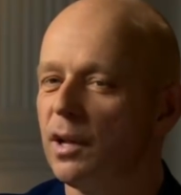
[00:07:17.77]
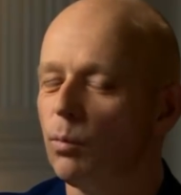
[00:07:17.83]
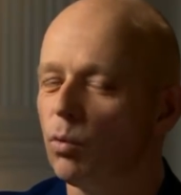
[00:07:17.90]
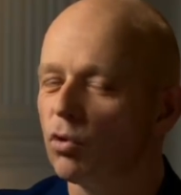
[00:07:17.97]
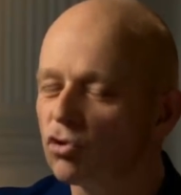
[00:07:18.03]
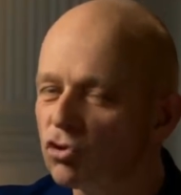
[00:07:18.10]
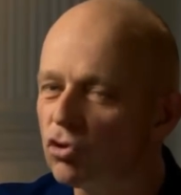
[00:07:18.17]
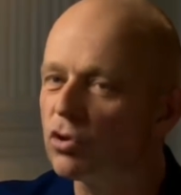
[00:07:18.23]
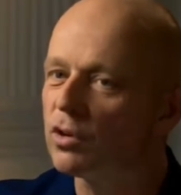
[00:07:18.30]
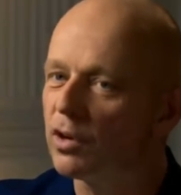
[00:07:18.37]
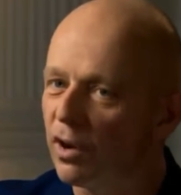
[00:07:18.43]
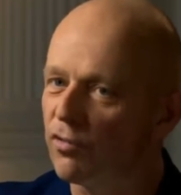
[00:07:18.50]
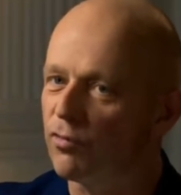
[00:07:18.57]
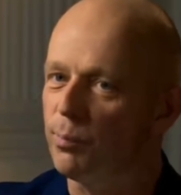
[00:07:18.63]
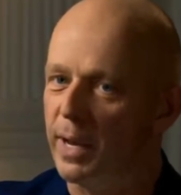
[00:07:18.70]
it
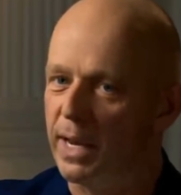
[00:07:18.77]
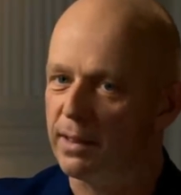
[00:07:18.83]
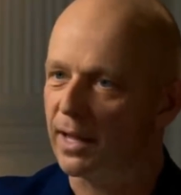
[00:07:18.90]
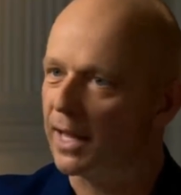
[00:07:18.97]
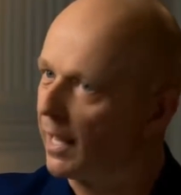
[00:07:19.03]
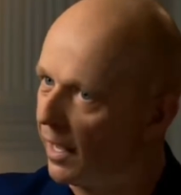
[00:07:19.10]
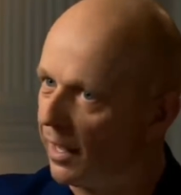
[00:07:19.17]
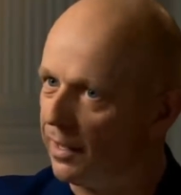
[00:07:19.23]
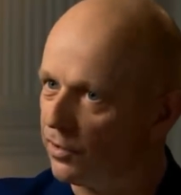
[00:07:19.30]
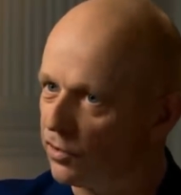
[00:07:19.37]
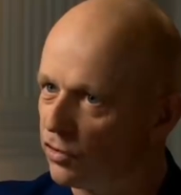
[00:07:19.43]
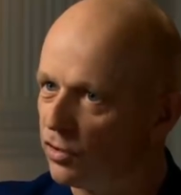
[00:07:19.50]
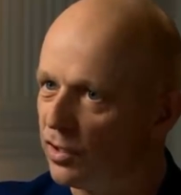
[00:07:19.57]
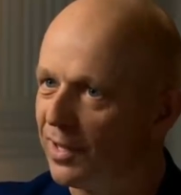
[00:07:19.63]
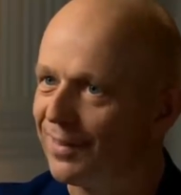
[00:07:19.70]
shouldn't have been the
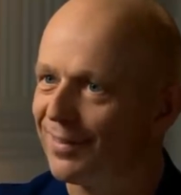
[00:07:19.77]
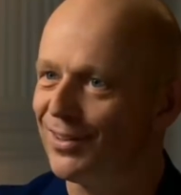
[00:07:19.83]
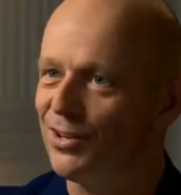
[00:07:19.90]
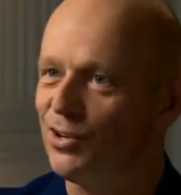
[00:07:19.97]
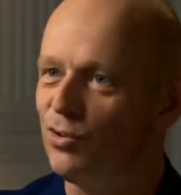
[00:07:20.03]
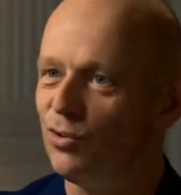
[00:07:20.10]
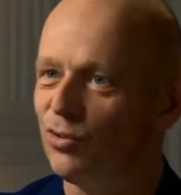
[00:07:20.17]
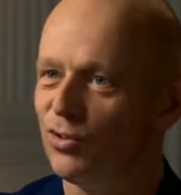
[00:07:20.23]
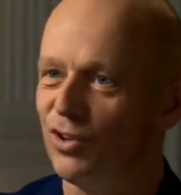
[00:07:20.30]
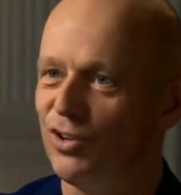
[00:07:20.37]
case that you,